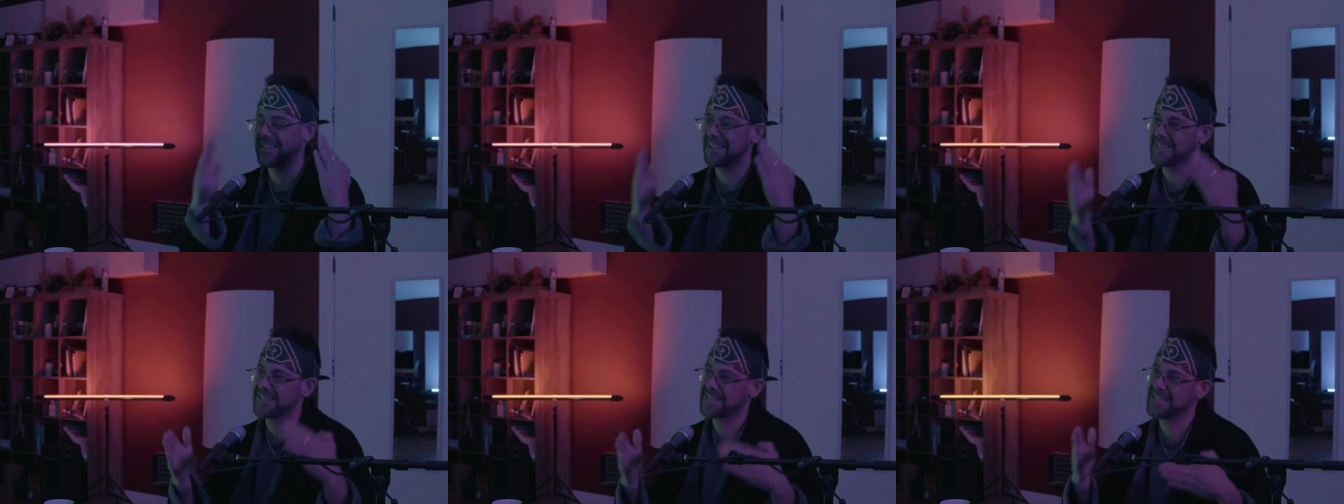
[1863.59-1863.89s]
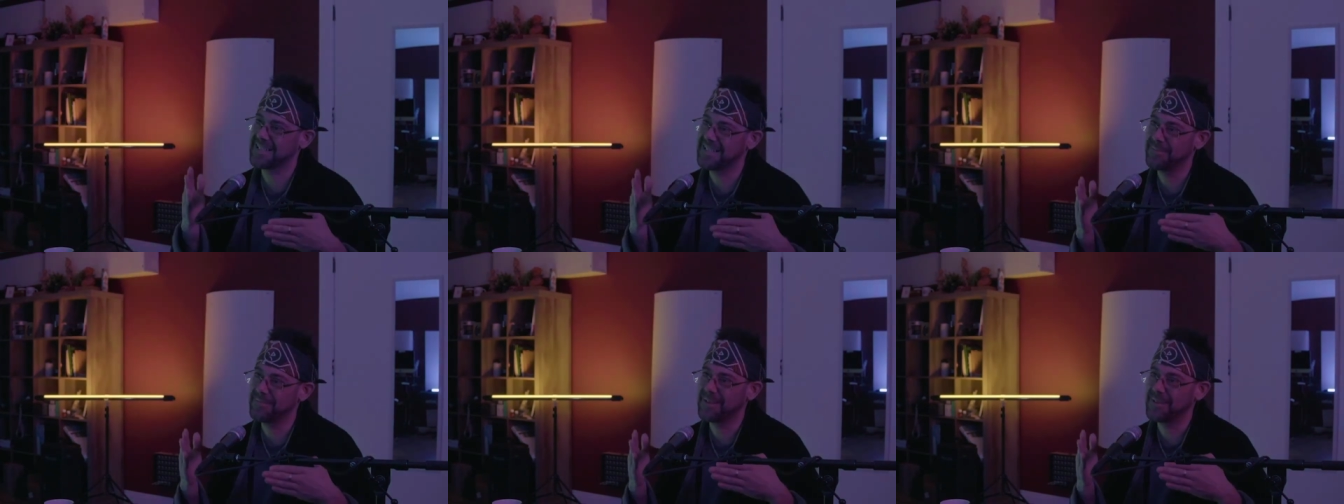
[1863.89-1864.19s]
like they
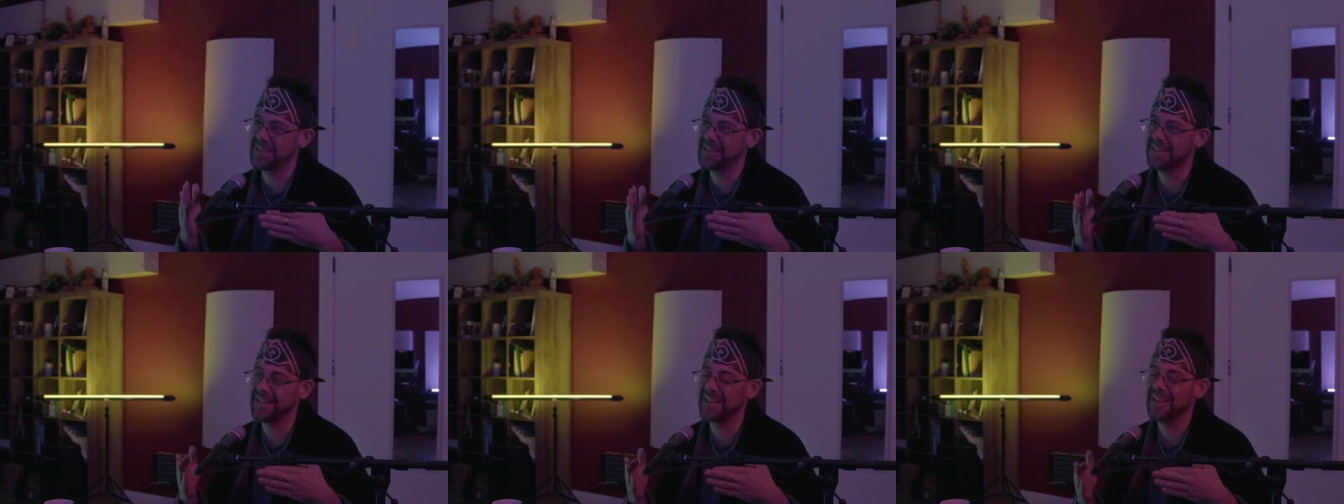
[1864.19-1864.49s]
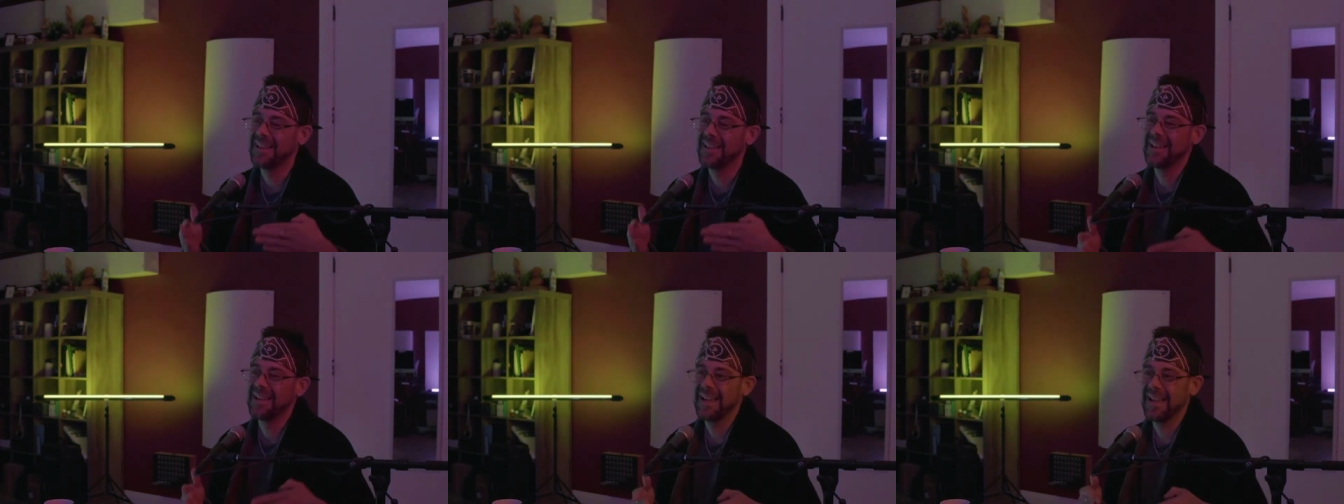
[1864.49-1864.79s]
see me
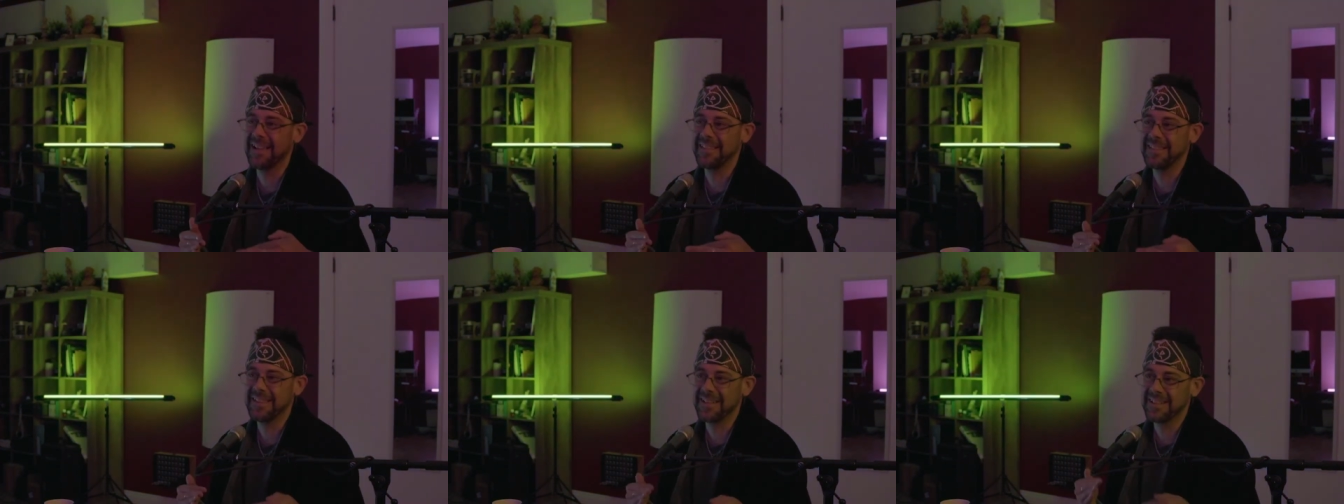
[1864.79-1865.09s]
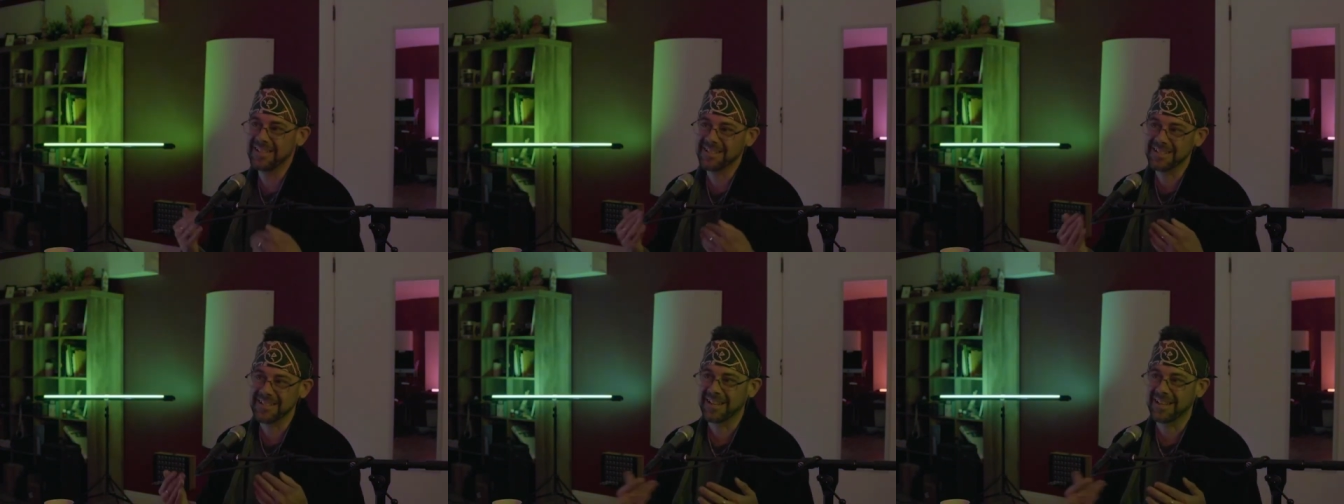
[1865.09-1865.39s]
and
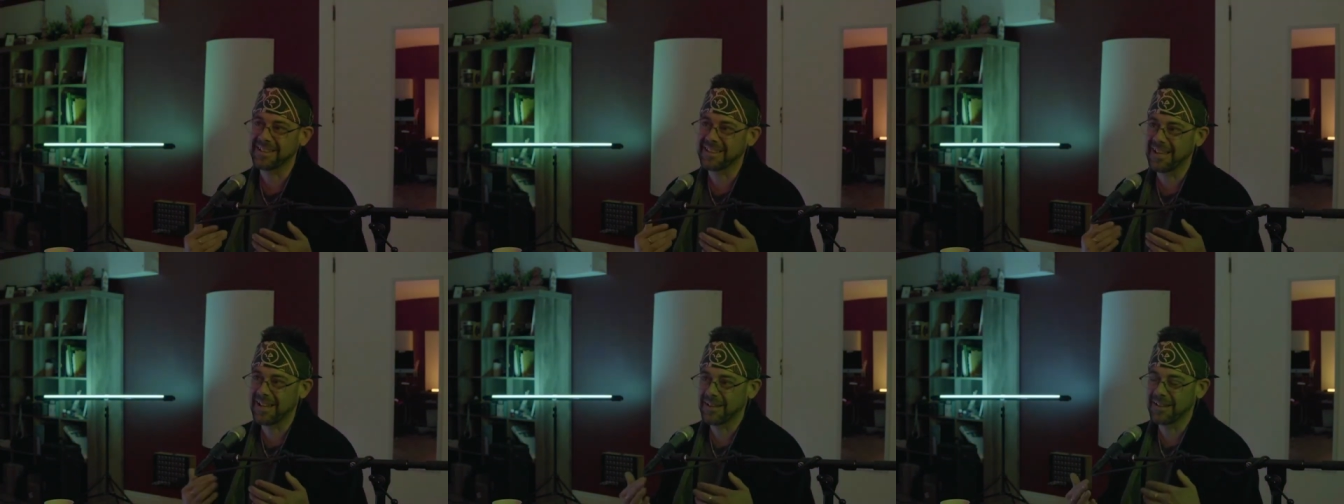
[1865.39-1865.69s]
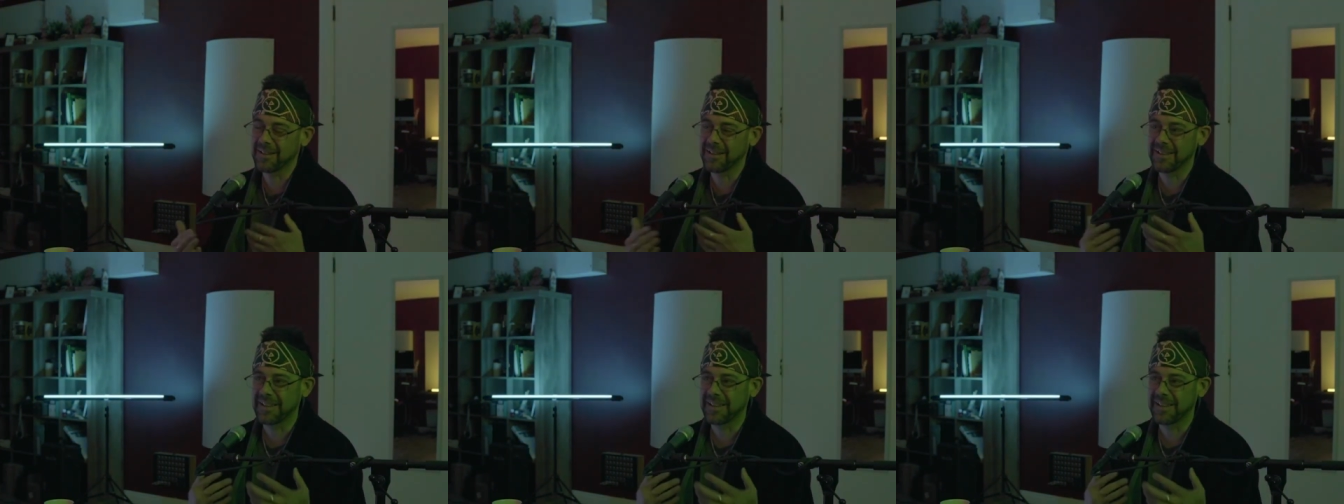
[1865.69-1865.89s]
then it's like that